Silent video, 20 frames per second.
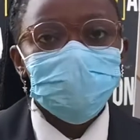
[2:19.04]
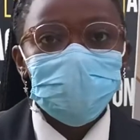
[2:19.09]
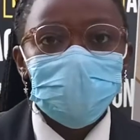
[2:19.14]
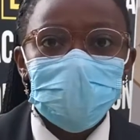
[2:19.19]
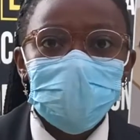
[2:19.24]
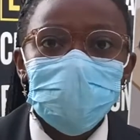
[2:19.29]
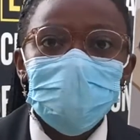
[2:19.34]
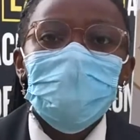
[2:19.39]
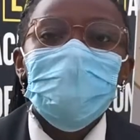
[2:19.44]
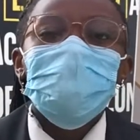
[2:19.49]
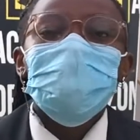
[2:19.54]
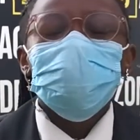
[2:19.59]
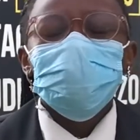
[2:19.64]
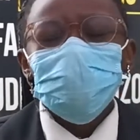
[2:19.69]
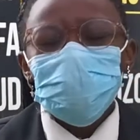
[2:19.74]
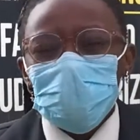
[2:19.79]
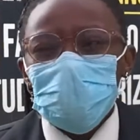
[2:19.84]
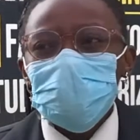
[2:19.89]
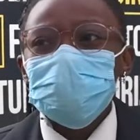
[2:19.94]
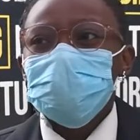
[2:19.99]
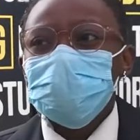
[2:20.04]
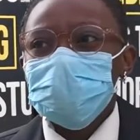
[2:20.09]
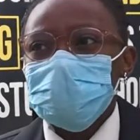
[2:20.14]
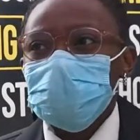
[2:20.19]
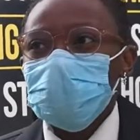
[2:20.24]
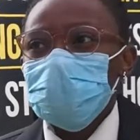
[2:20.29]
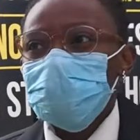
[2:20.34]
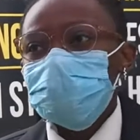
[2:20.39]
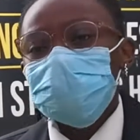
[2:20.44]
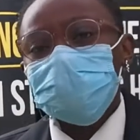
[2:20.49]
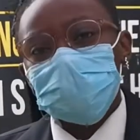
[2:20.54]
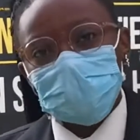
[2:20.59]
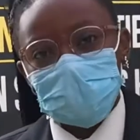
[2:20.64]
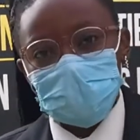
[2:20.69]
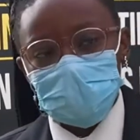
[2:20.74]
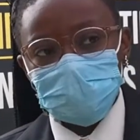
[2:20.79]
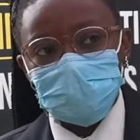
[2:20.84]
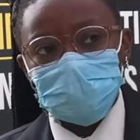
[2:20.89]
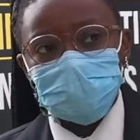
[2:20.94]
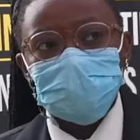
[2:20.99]
way, rather than having the
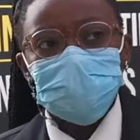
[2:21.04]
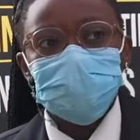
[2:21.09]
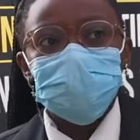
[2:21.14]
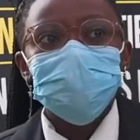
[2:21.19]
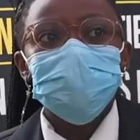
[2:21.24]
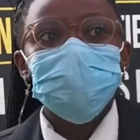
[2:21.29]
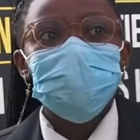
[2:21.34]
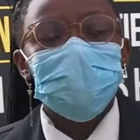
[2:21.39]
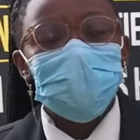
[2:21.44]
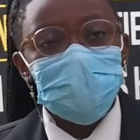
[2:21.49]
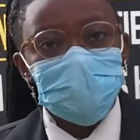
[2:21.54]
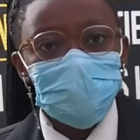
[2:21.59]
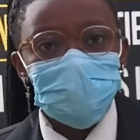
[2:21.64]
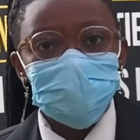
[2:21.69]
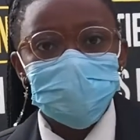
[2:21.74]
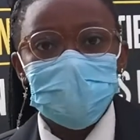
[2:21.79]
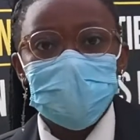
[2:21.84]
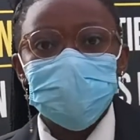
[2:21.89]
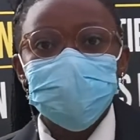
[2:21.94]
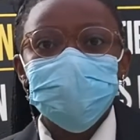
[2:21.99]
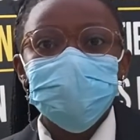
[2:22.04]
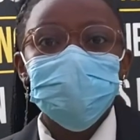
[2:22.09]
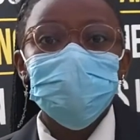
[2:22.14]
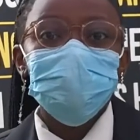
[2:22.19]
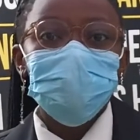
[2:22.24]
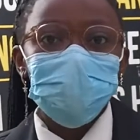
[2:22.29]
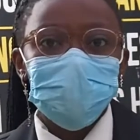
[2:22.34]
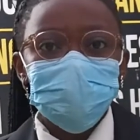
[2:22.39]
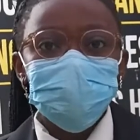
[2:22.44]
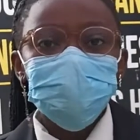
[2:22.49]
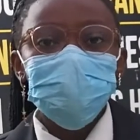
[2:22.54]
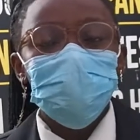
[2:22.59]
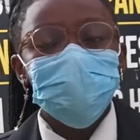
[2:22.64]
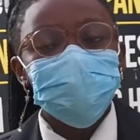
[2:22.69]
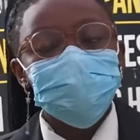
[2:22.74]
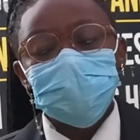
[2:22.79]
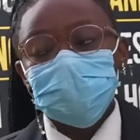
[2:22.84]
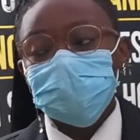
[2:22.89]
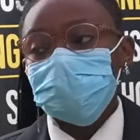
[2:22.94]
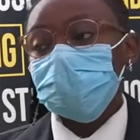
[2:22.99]
labor, because the labor was actually the biggest cost
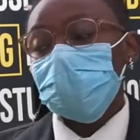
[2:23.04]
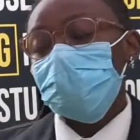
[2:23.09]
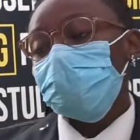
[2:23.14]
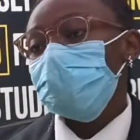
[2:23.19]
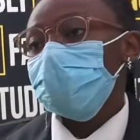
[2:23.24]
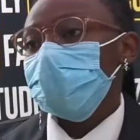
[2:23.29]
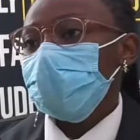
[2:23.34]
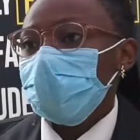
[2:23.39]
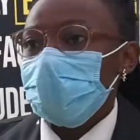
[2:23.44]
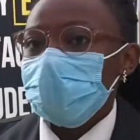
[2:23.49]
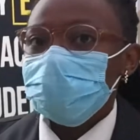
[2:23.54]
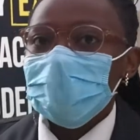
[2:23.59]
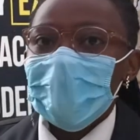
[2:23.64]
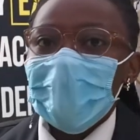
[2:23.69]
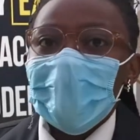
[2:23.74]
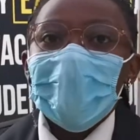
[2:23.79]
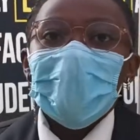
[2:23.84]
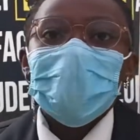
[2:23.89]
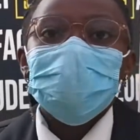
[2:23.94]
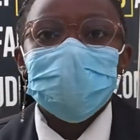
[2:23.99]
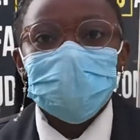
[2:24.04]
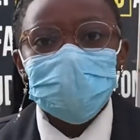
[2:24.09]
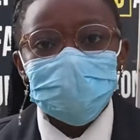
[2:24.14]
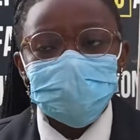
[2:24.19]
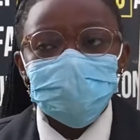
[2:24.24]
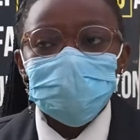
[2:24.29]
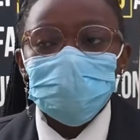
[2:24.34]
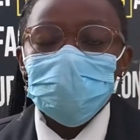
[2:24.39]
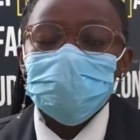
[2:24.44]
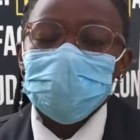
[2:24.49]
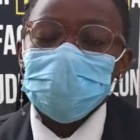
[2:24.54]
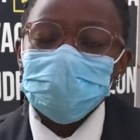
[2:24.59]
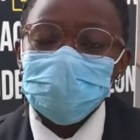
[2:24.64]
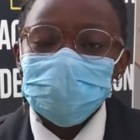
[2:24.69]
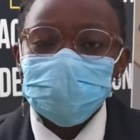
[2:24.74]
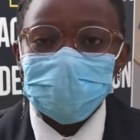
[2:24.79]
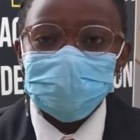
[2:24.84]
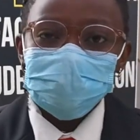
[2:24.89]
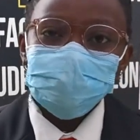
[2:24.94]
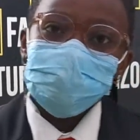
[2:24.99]
that the company had, and that is the problem that we're trying to